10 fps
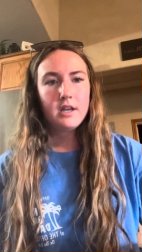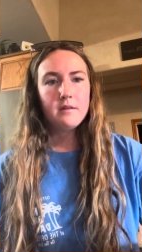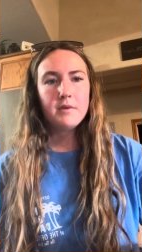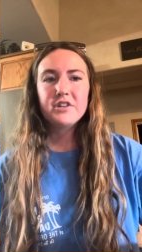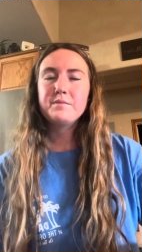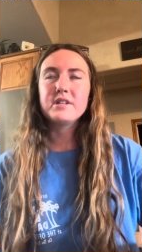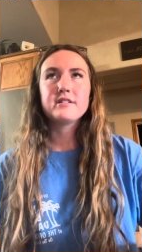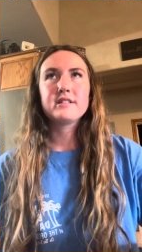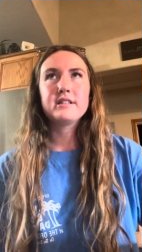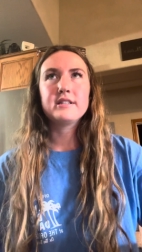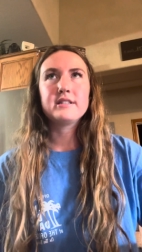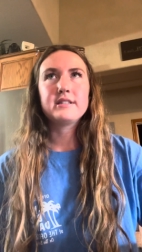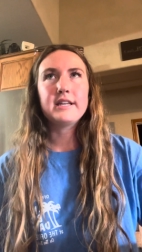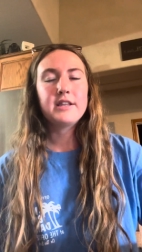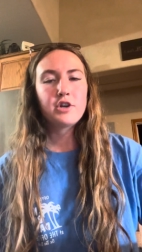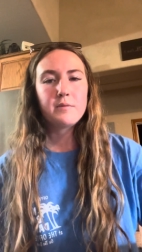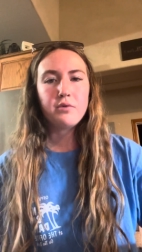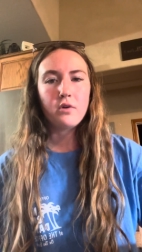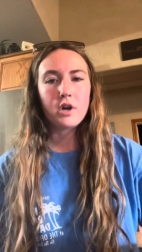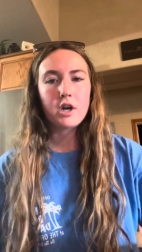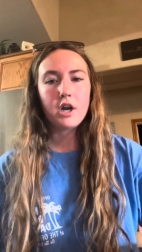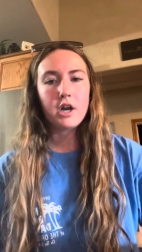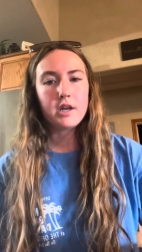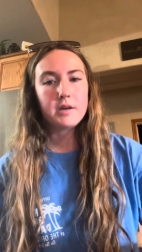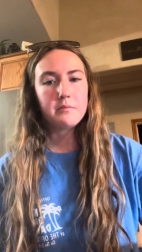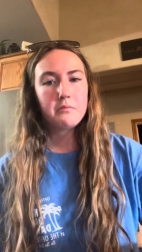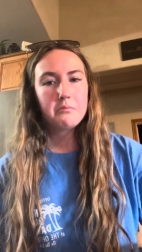Most businesses see the report on a